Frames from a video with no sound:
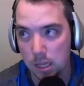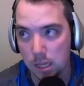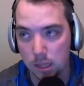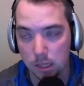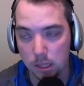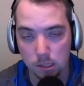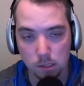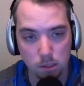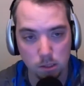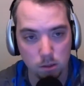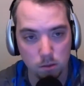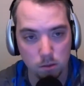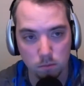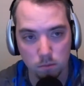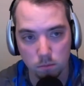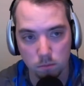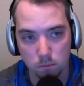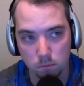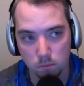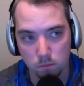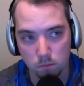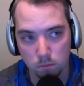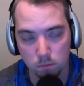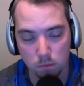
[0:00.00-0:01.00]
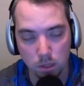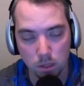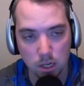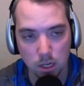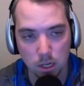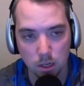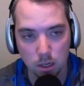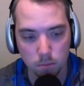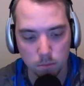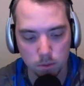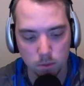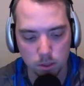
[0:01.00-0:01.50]
think so. Not
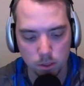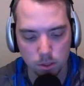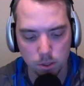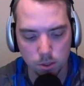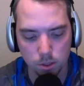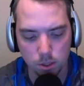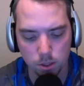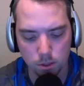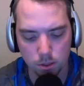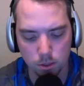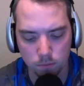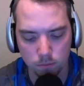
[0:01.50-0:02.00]
100% sure.